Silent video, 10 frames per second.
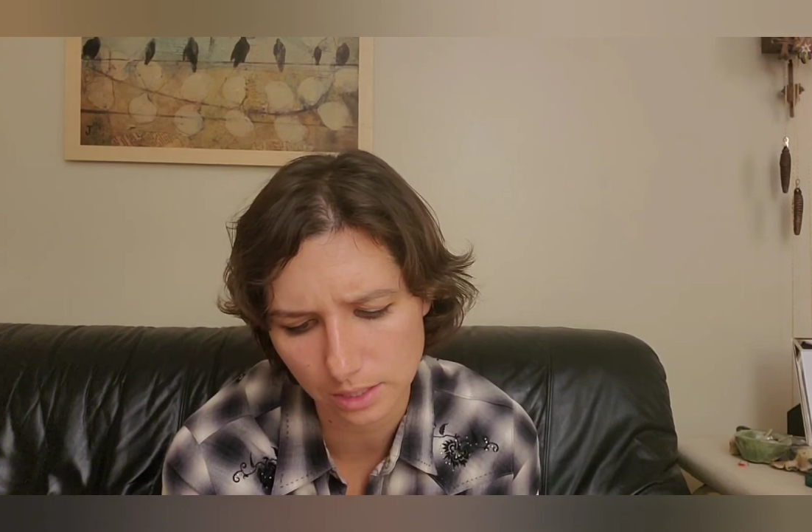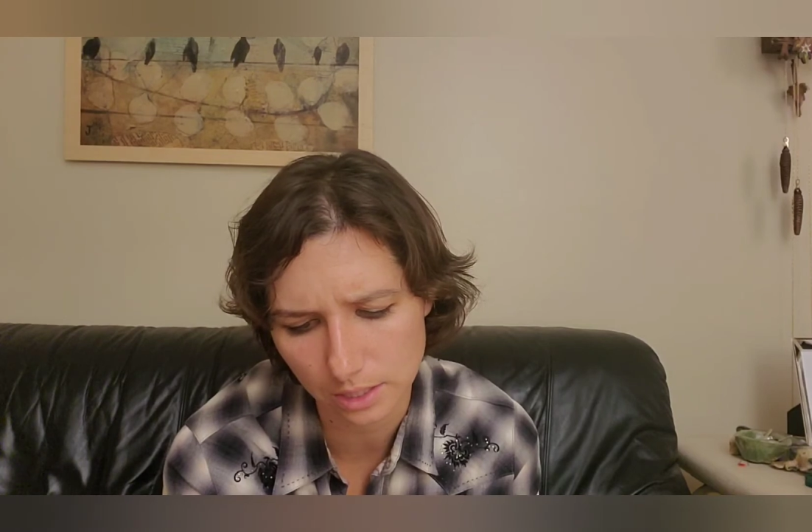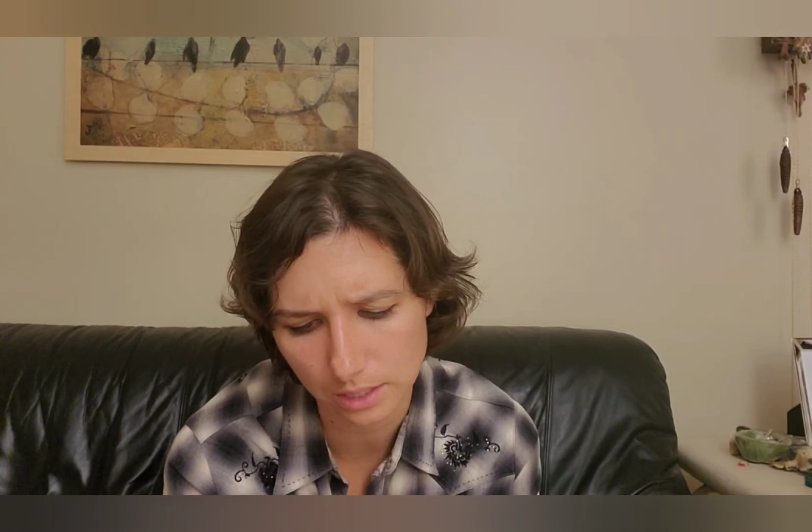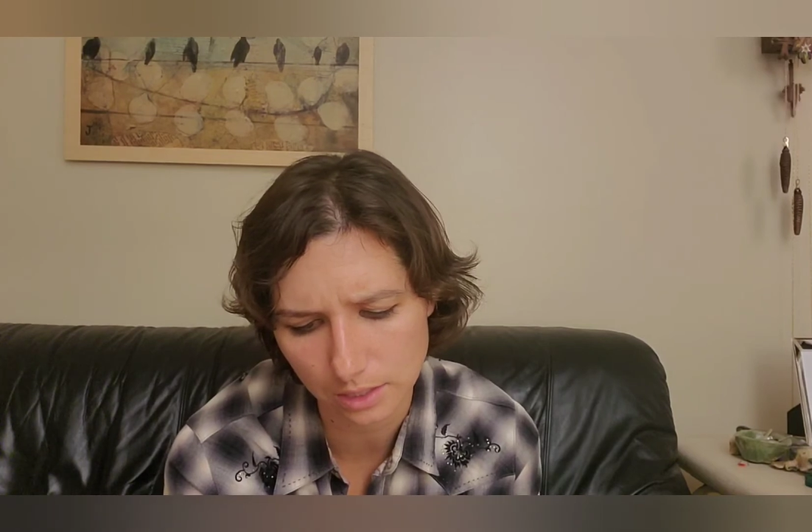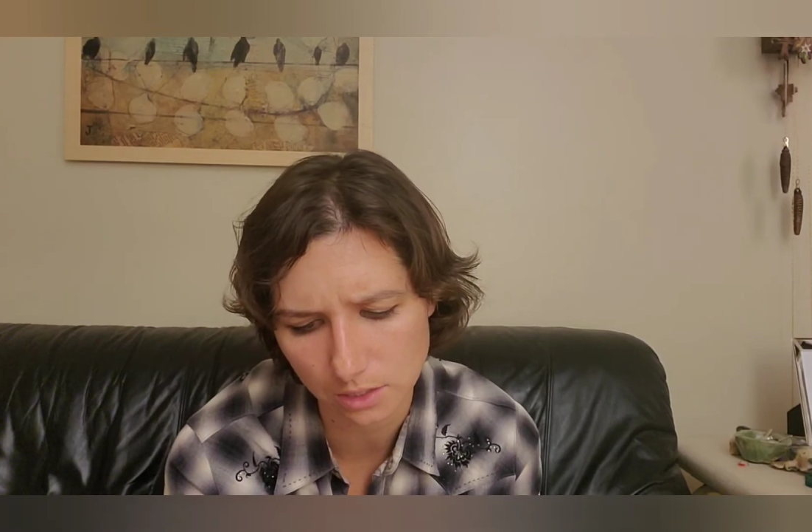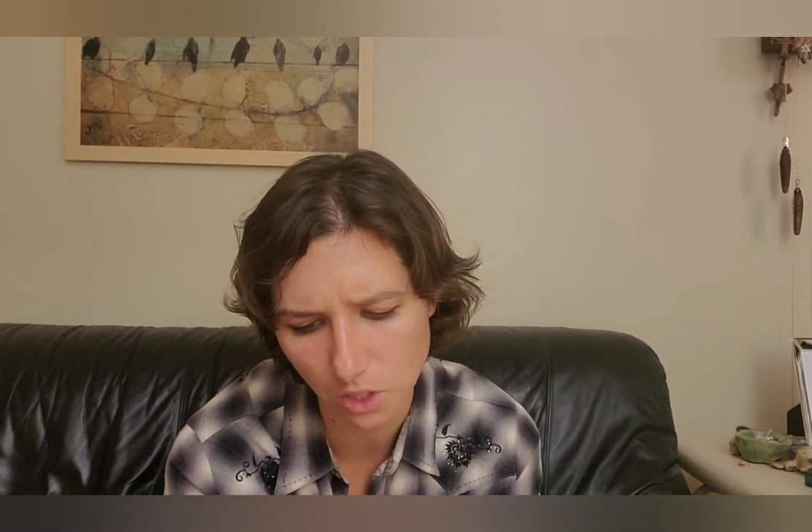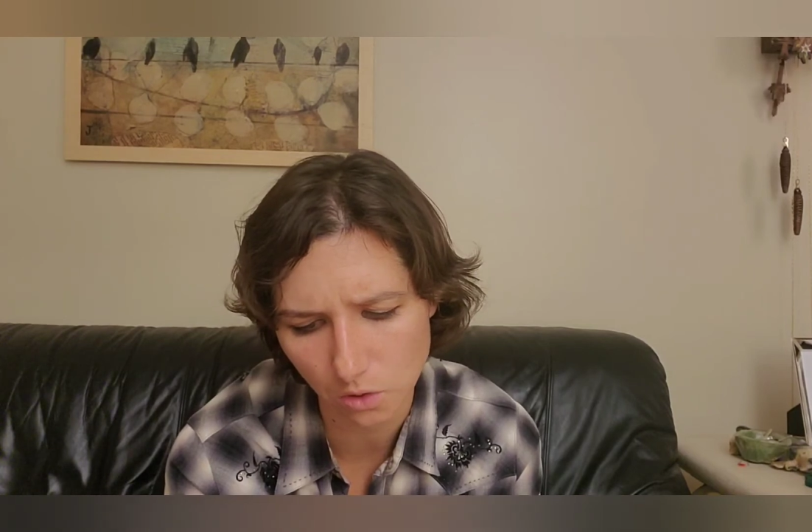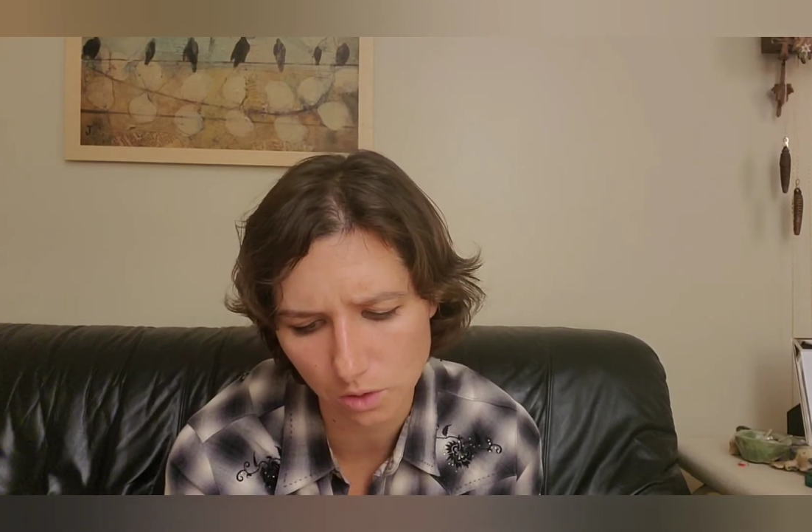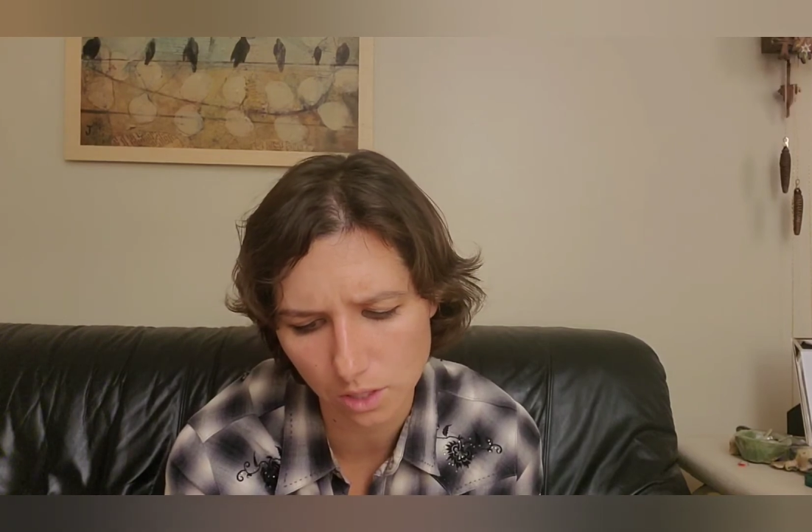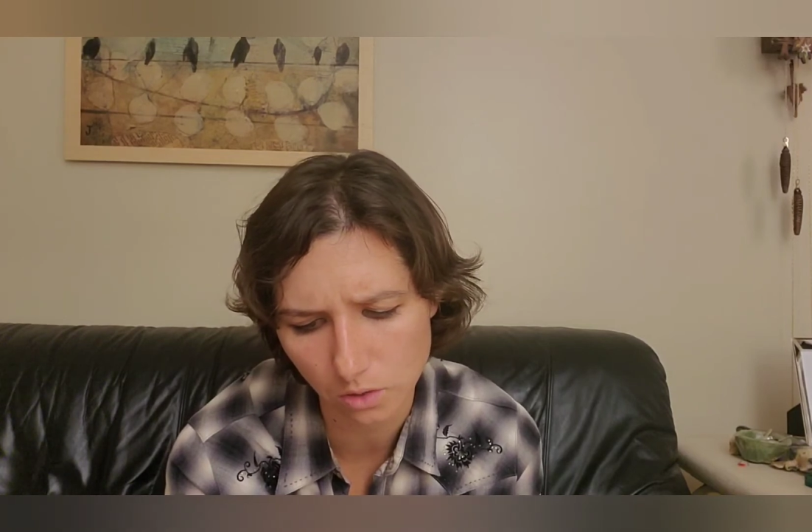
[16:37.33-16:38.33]
is
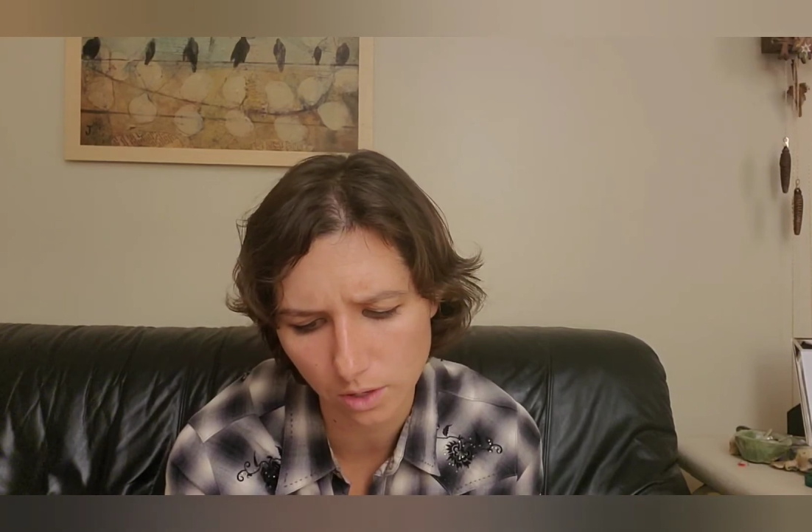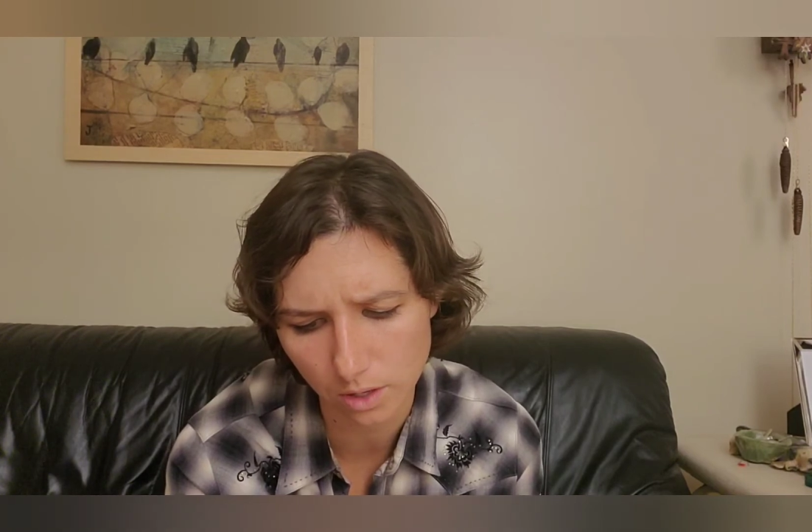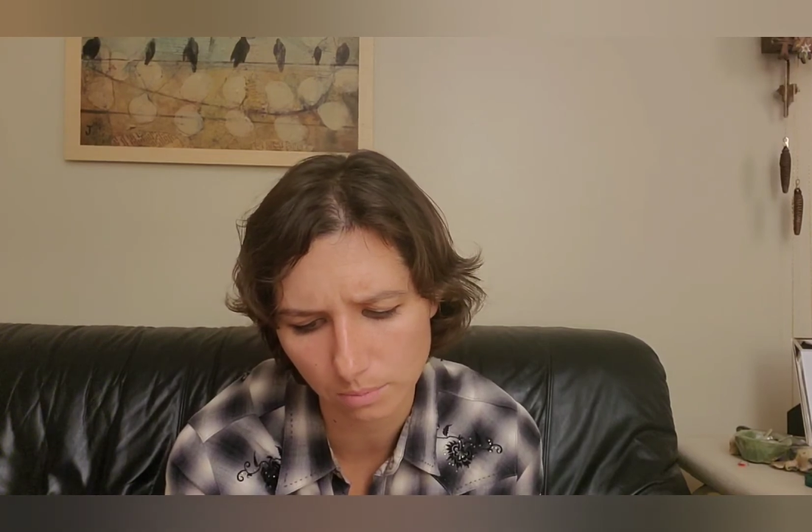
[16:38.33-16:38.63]
coconut oil,